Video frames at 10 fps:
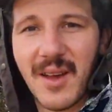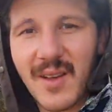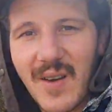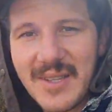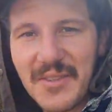
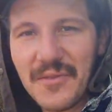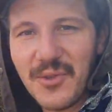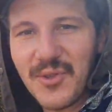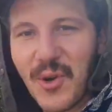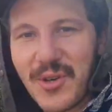Guys, I feel
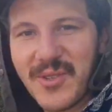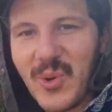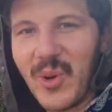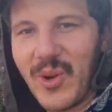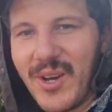so
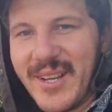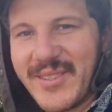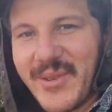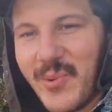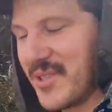
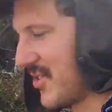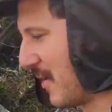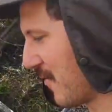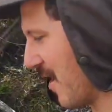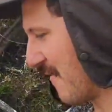disorganized. We're
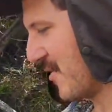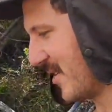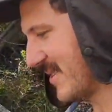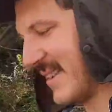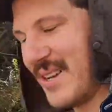stopped for our
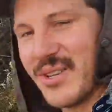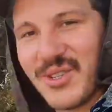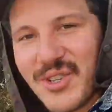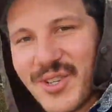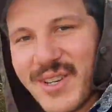first
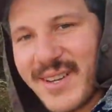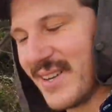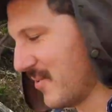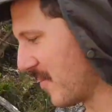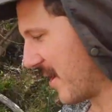lunch.
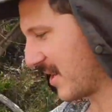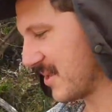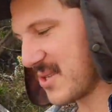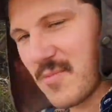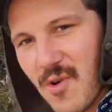We're making
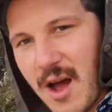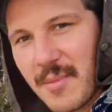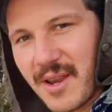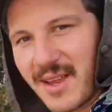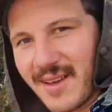some
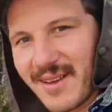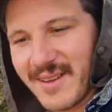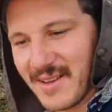ramen here.